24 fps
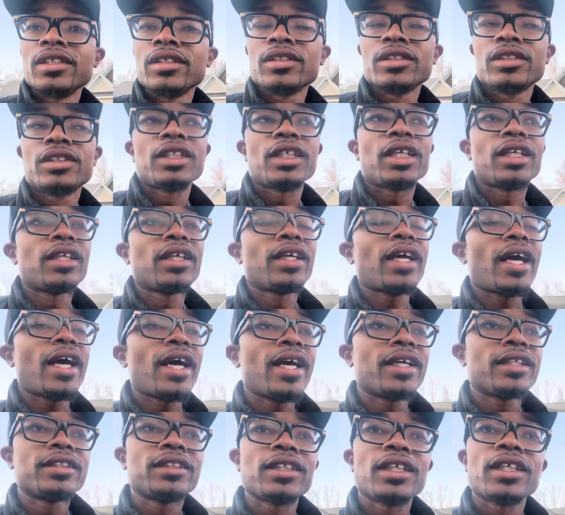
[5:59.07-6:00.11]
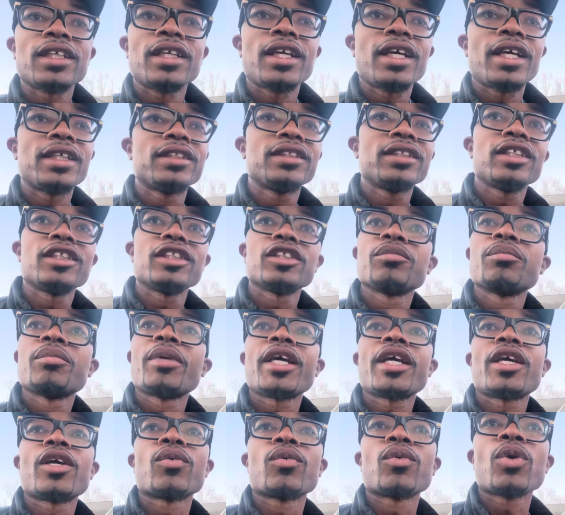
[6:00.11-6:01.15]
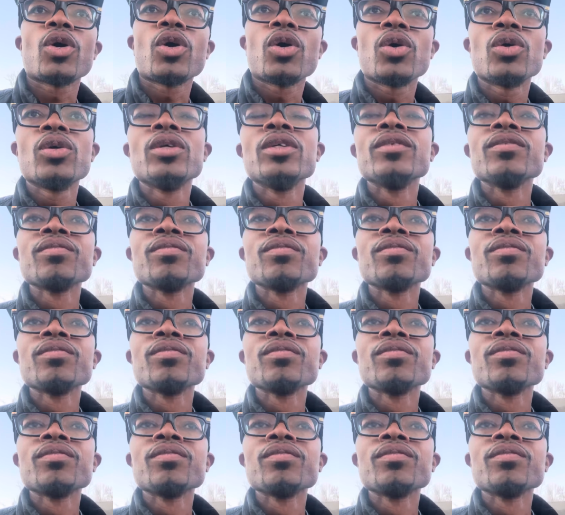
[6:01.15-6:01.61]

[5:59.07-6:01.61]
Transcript: Sell it as is, make it roll,